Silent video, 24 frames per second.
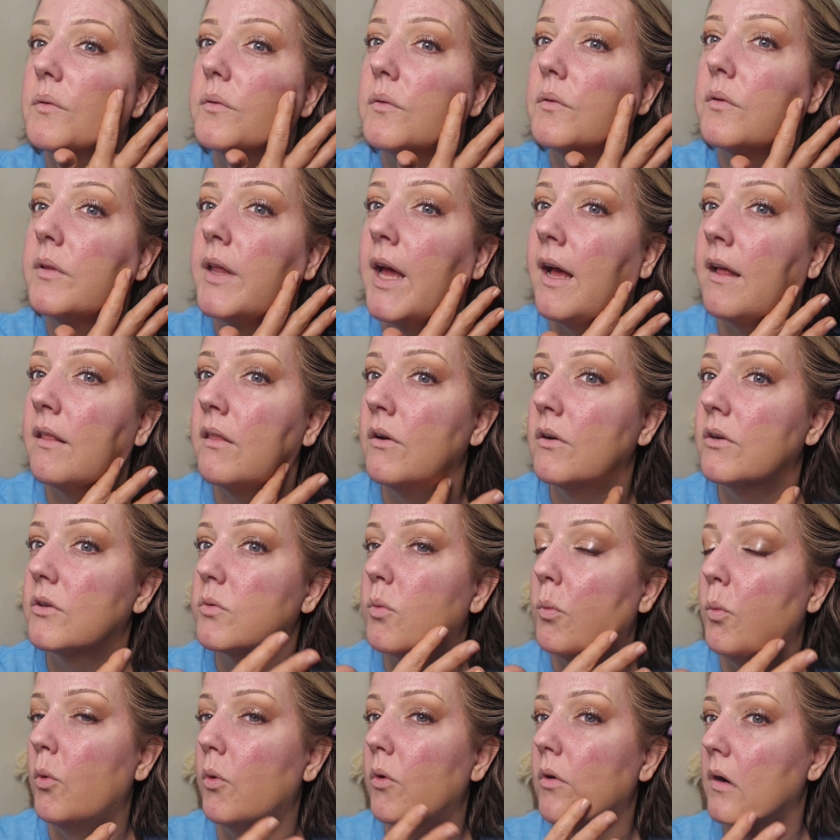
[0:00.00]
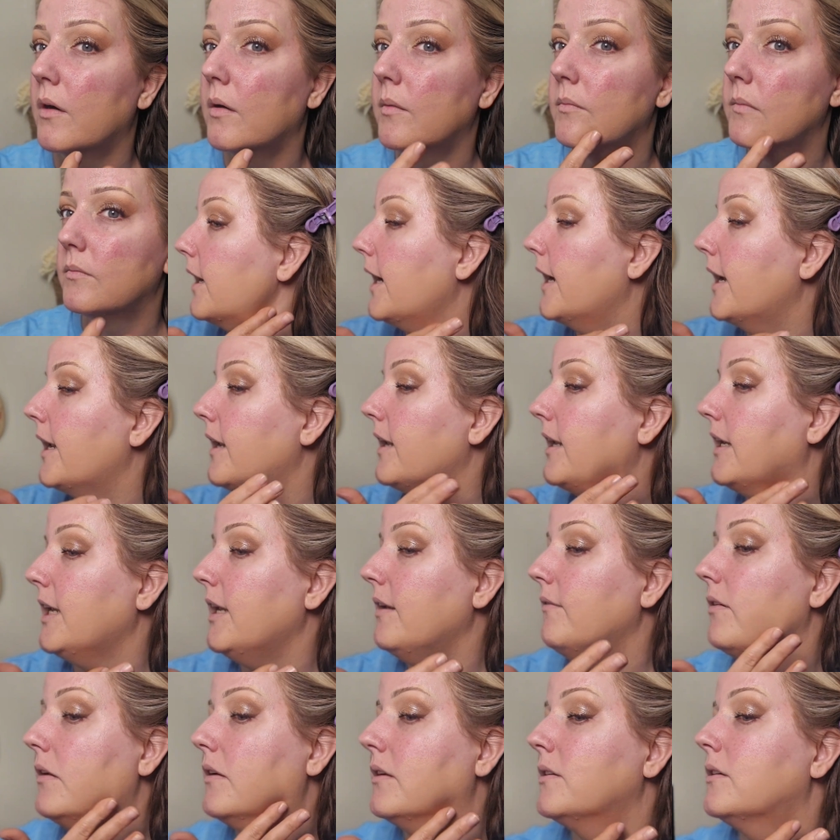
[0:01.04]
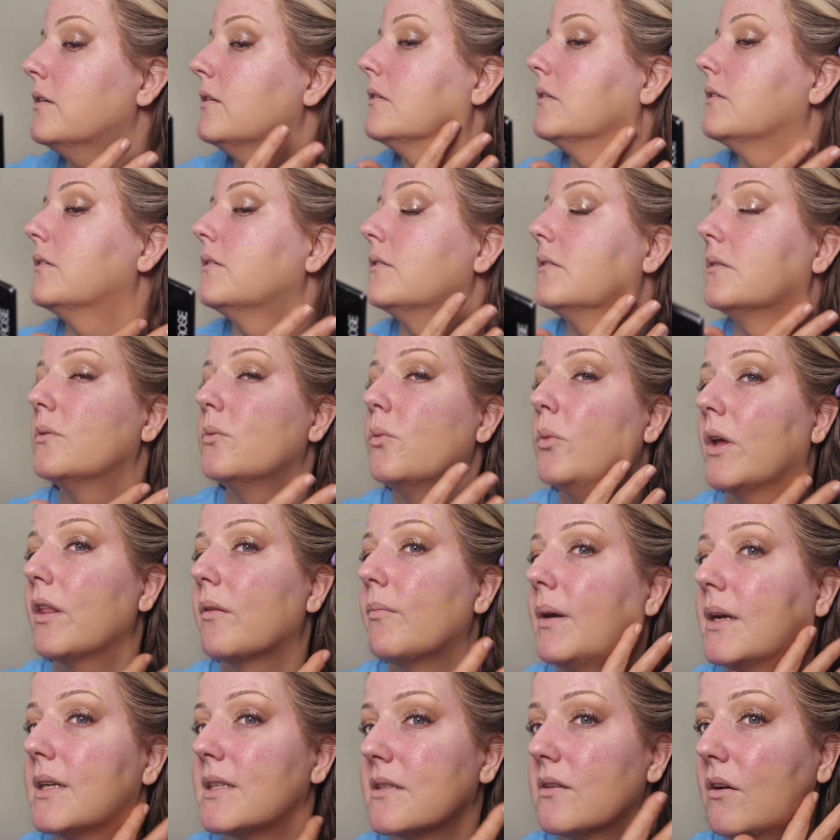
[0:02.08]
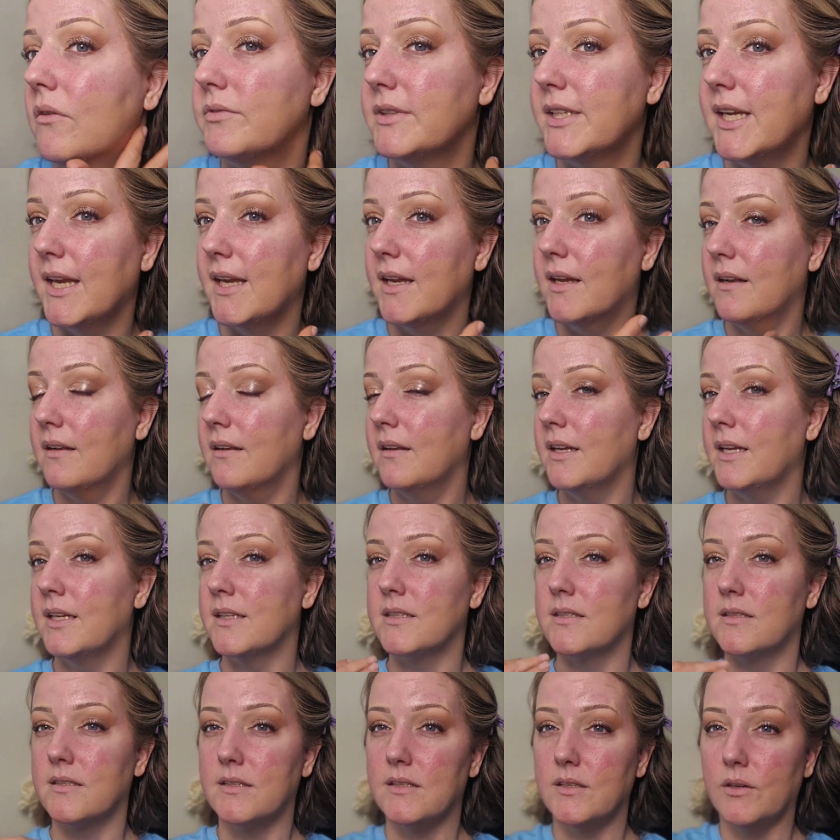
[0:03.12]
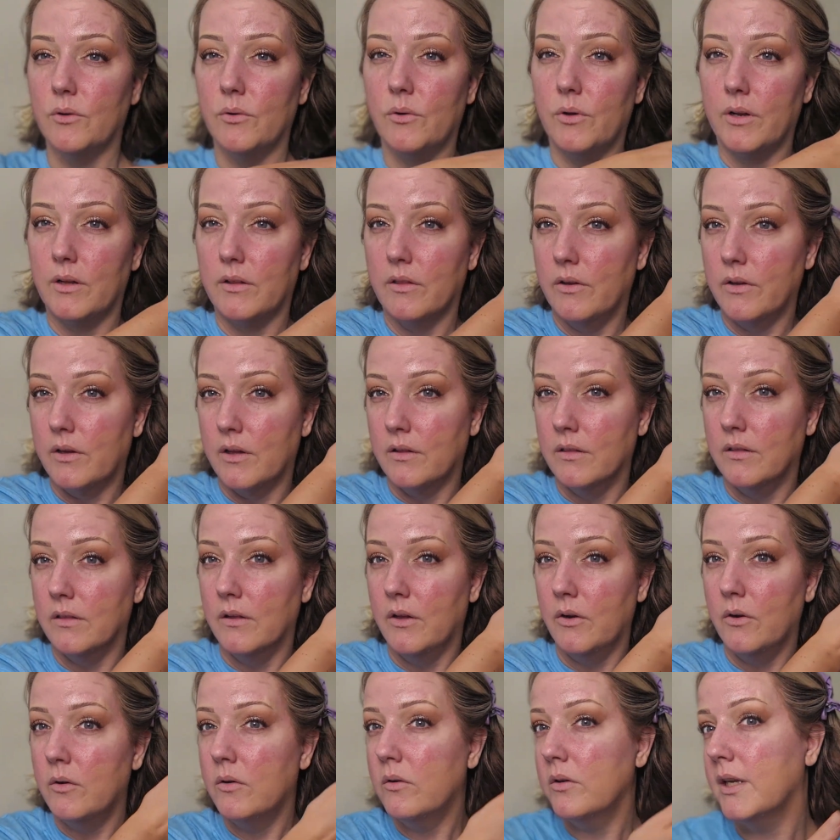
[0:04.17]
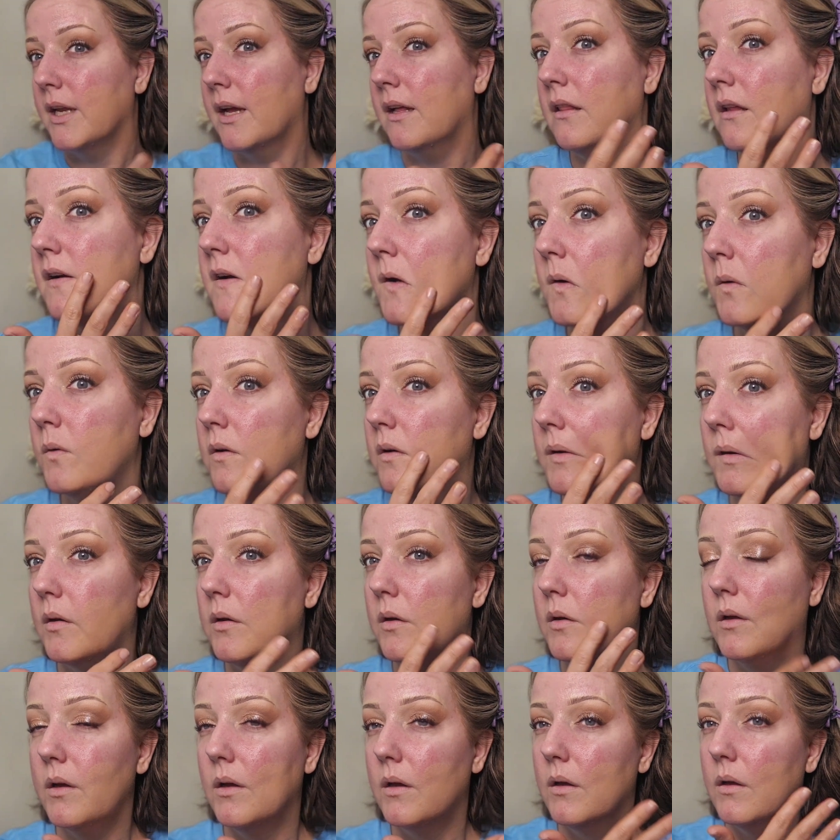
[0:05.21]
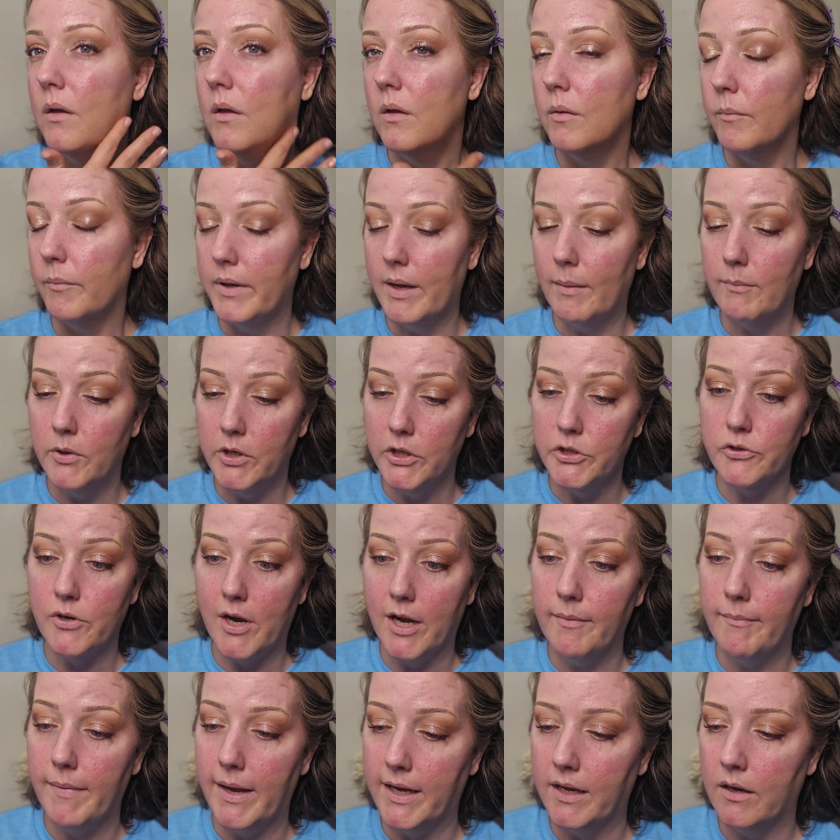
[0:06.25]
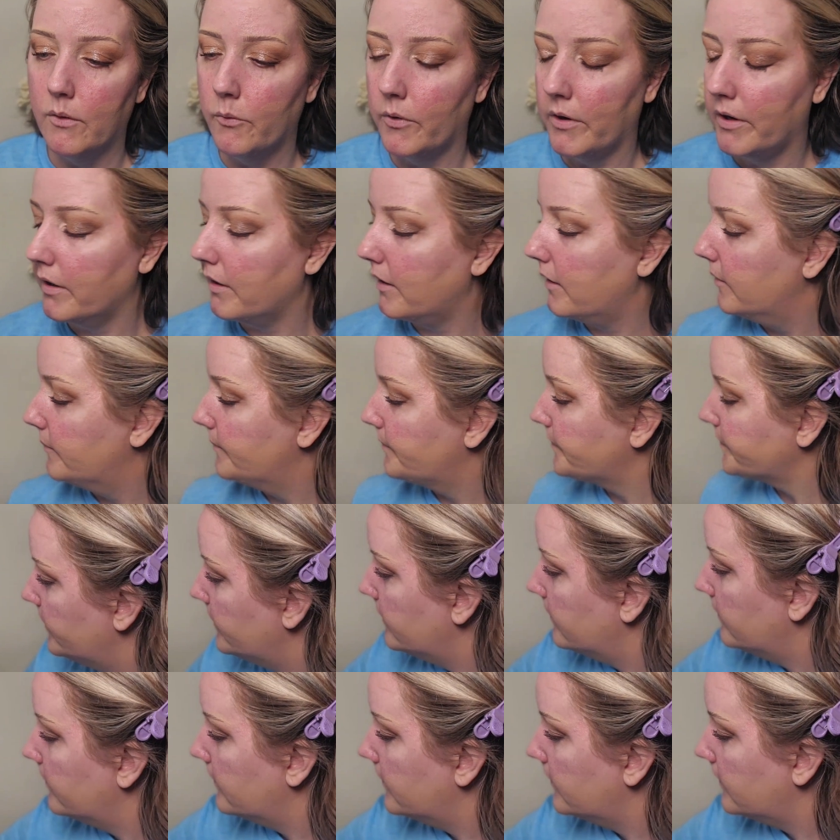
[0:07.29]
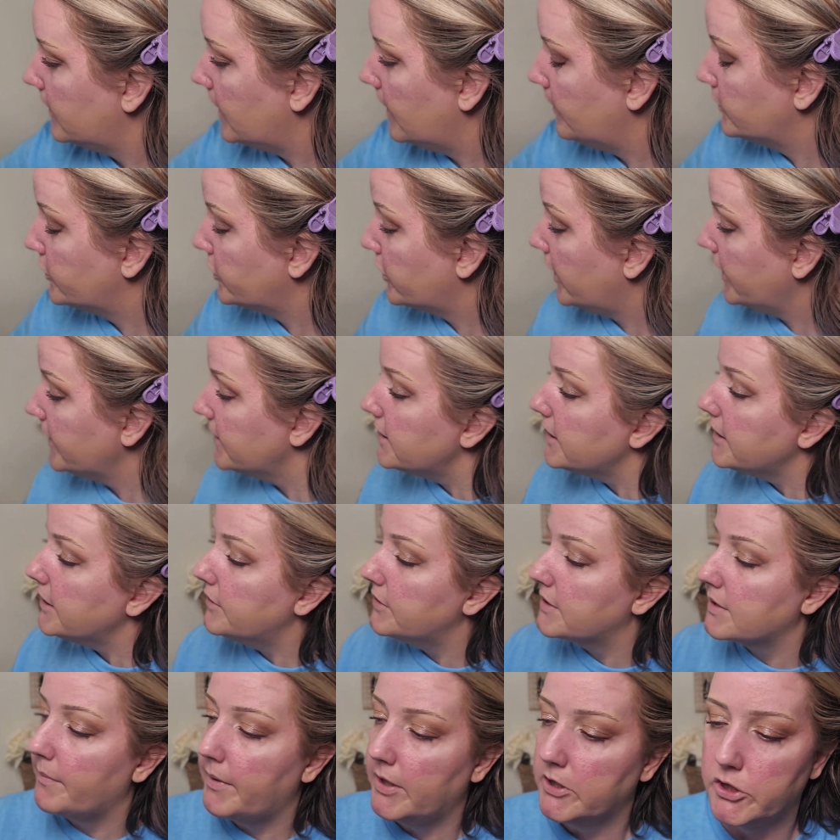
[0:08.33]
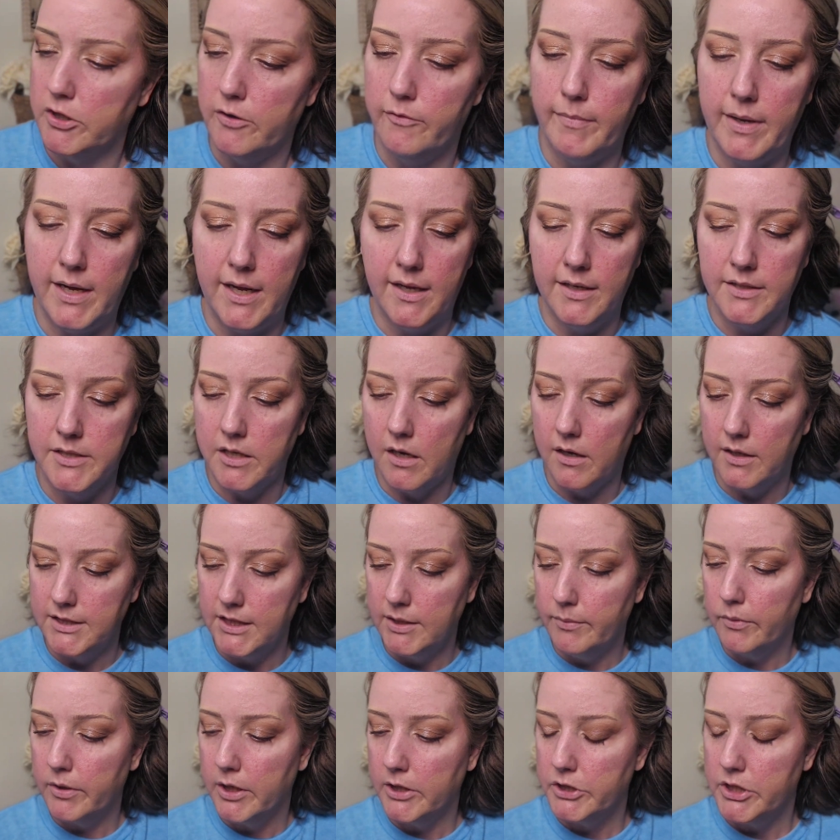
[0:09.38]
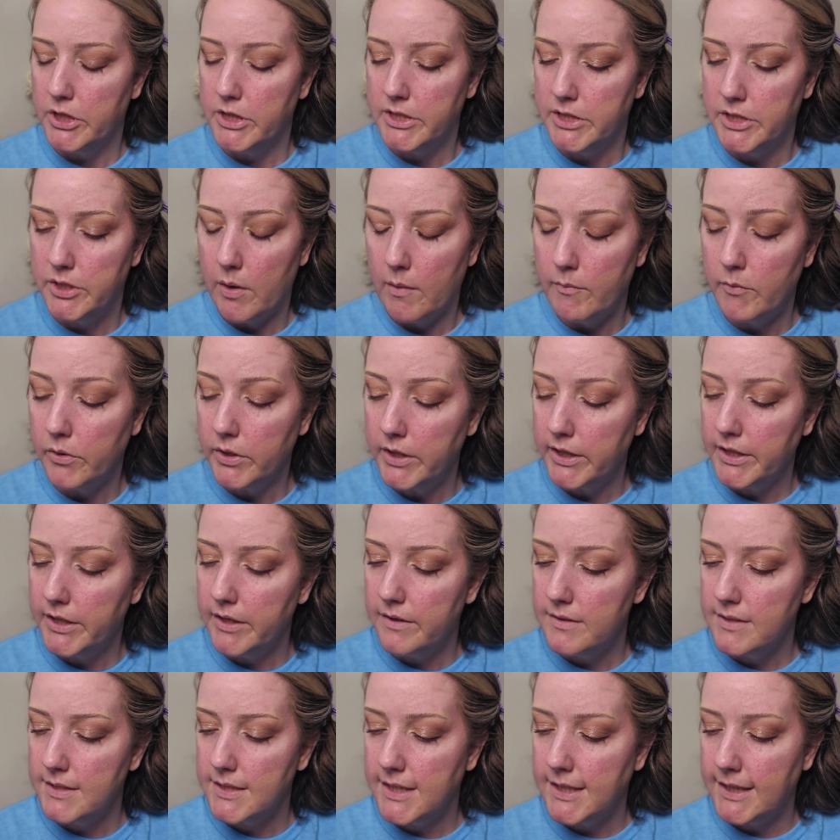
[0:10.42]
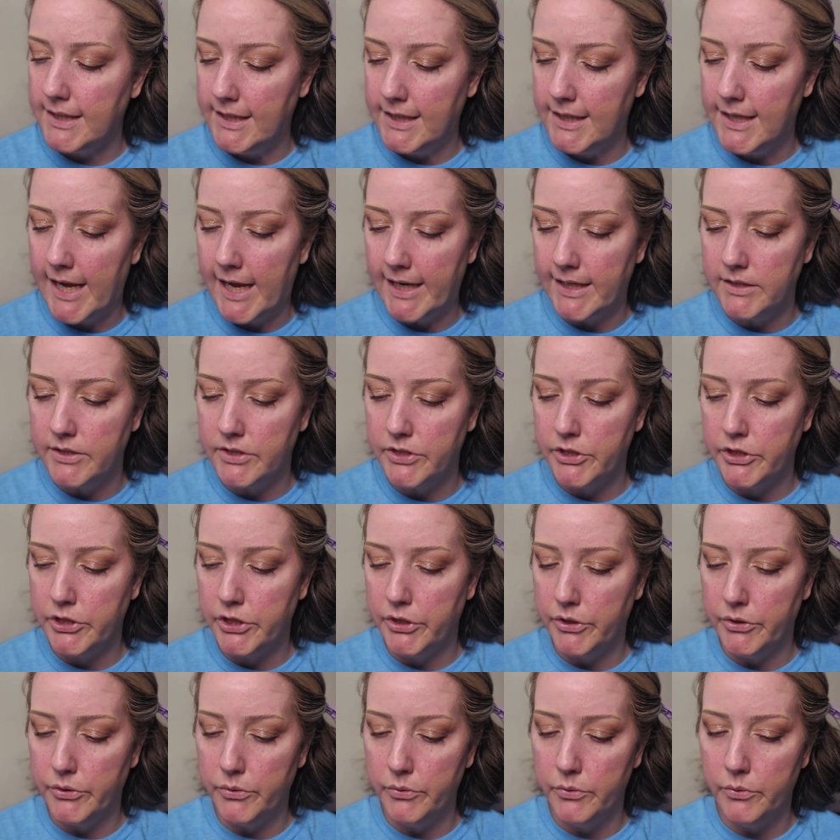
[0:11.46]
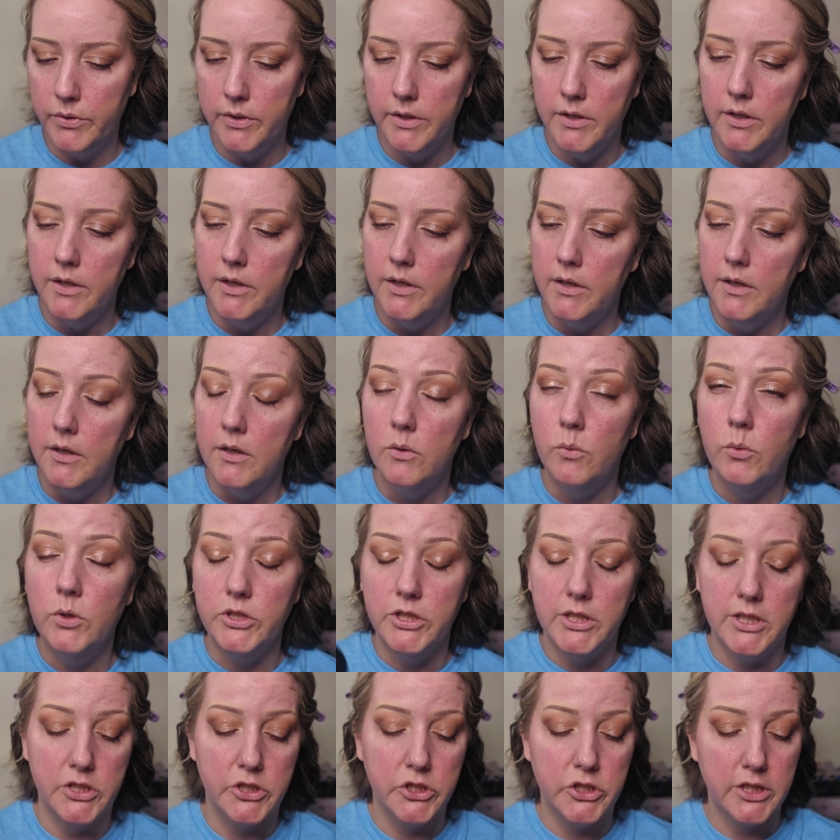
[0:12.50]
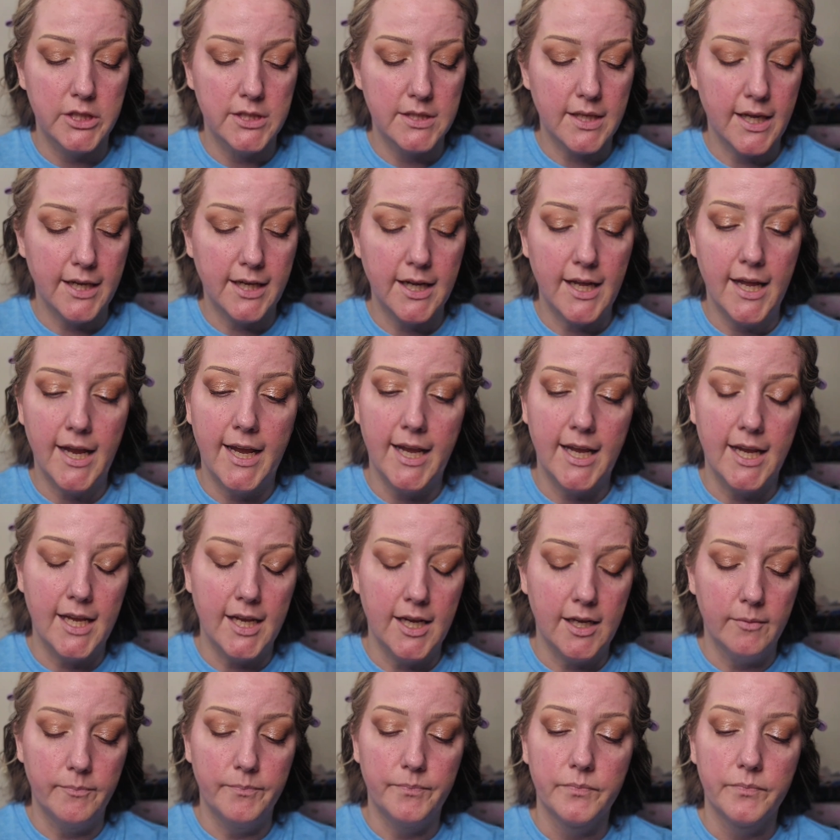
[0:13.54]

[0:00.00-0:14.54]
that looks warm. And even with my self-tan, it's still going to look a little yellow, but I'm going to try to make it work. I'm trying to use a bunch of my Taupe brushes, so I'm going to use the EX2, which is just like a